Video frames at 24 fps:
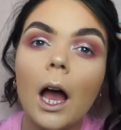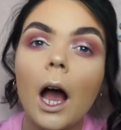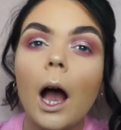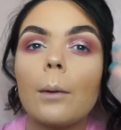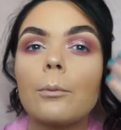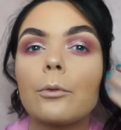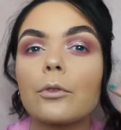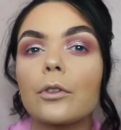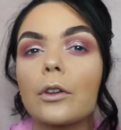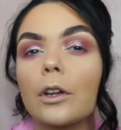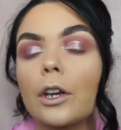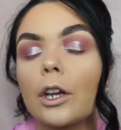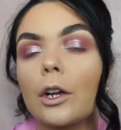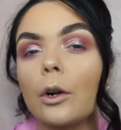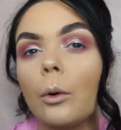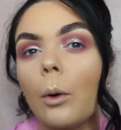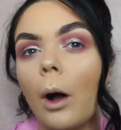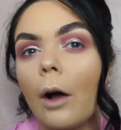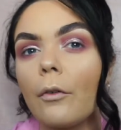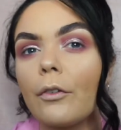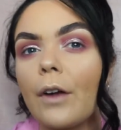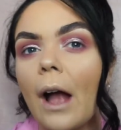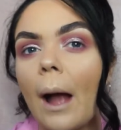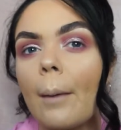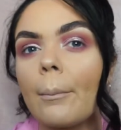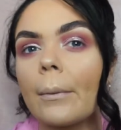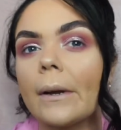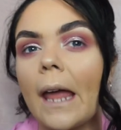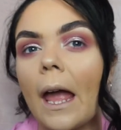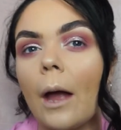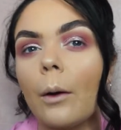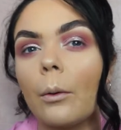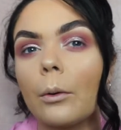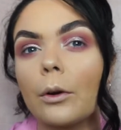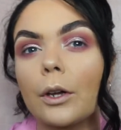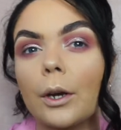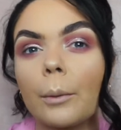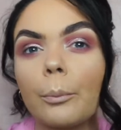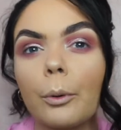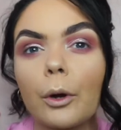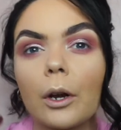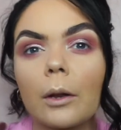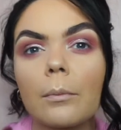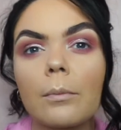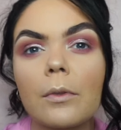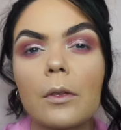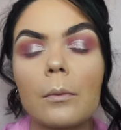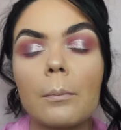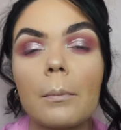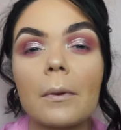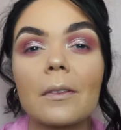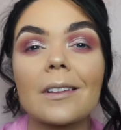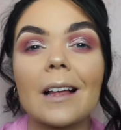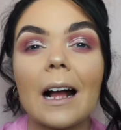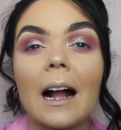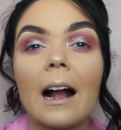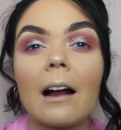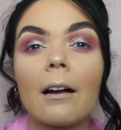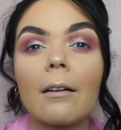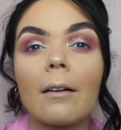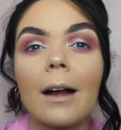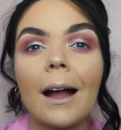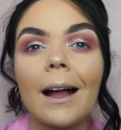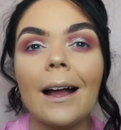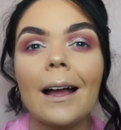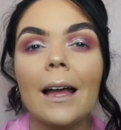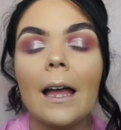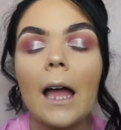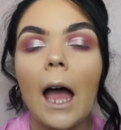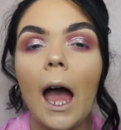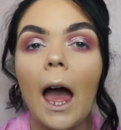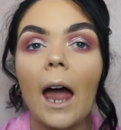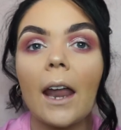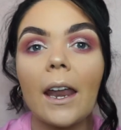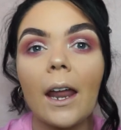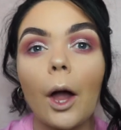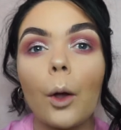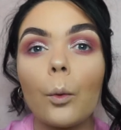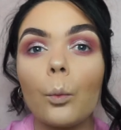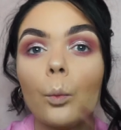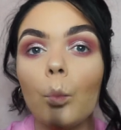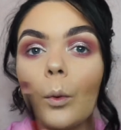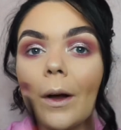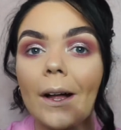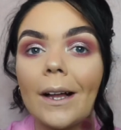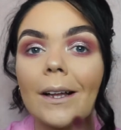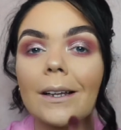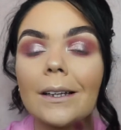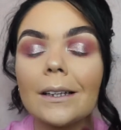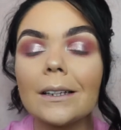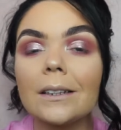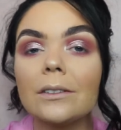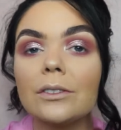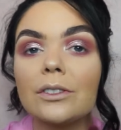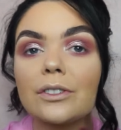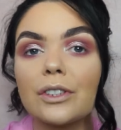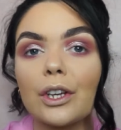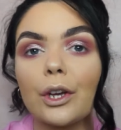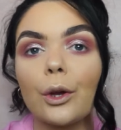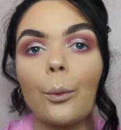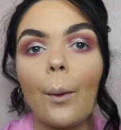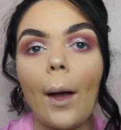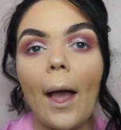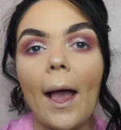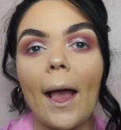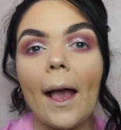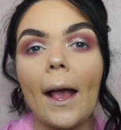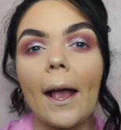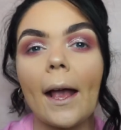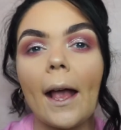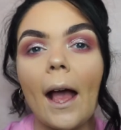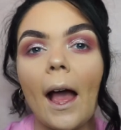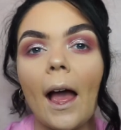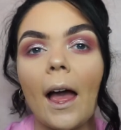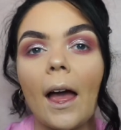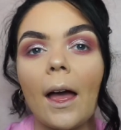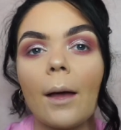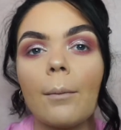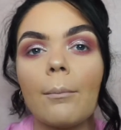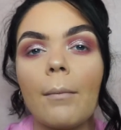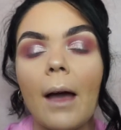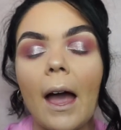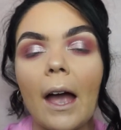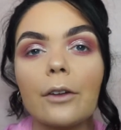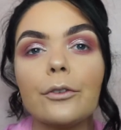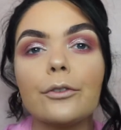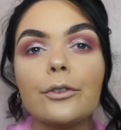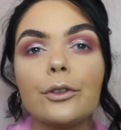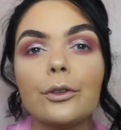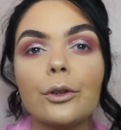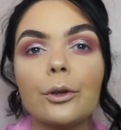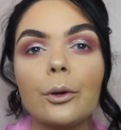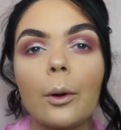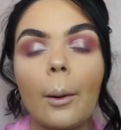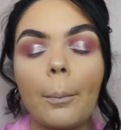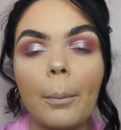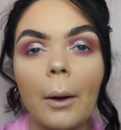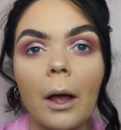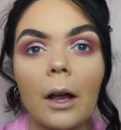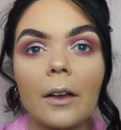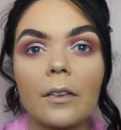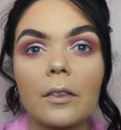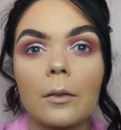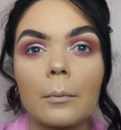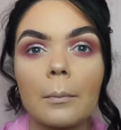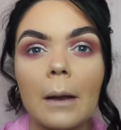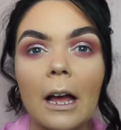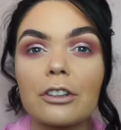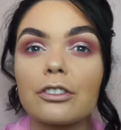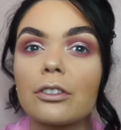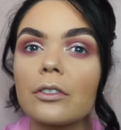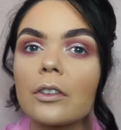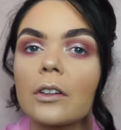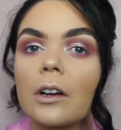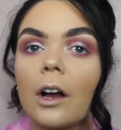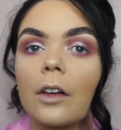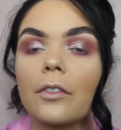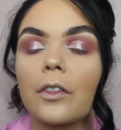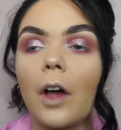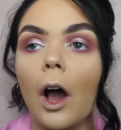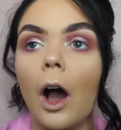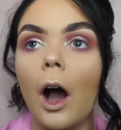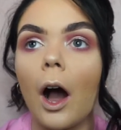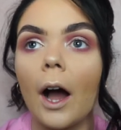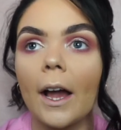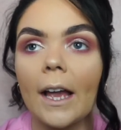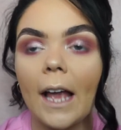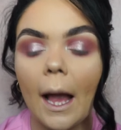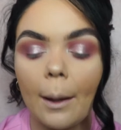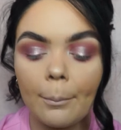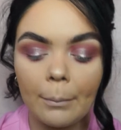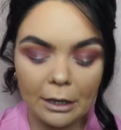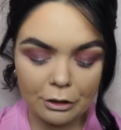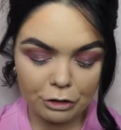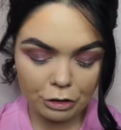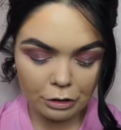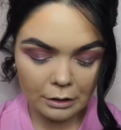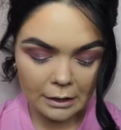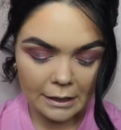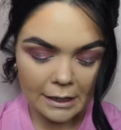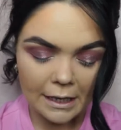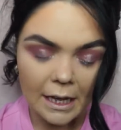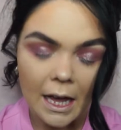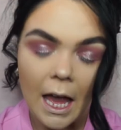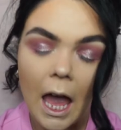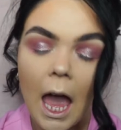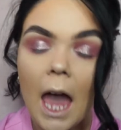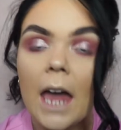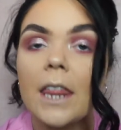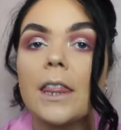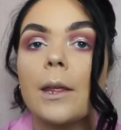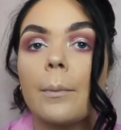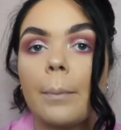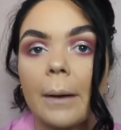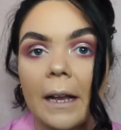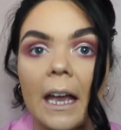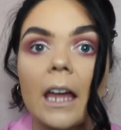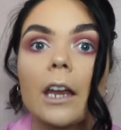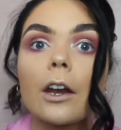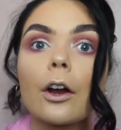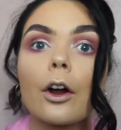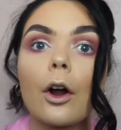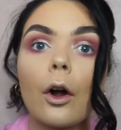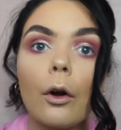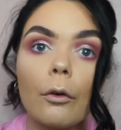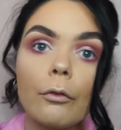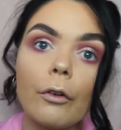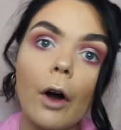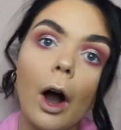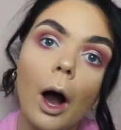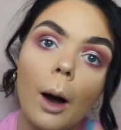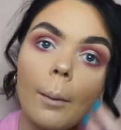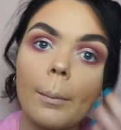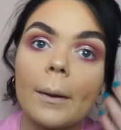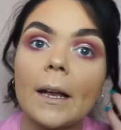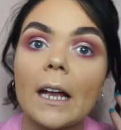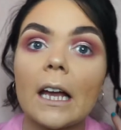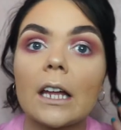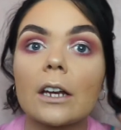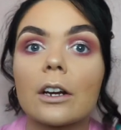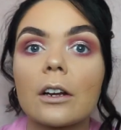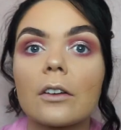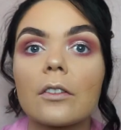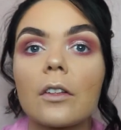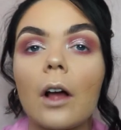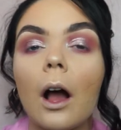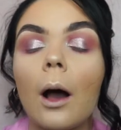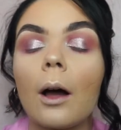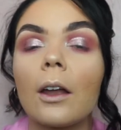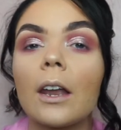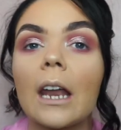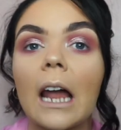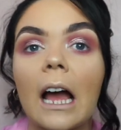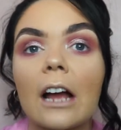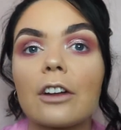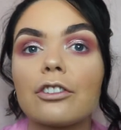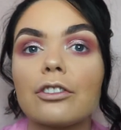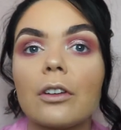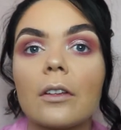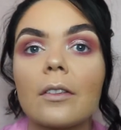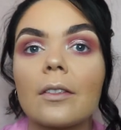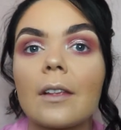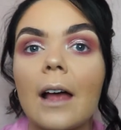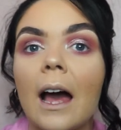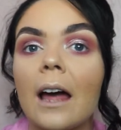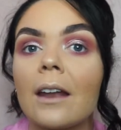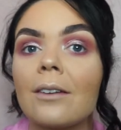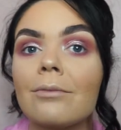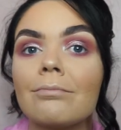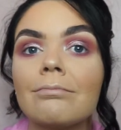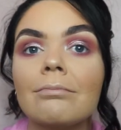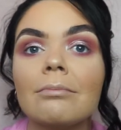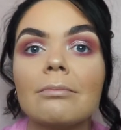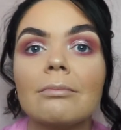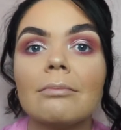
I'm just going to go off camera now. I'm going to put on some mascara, and I will do a how to apply some lashes, because I am literally the beginner of all beginners on lashes, and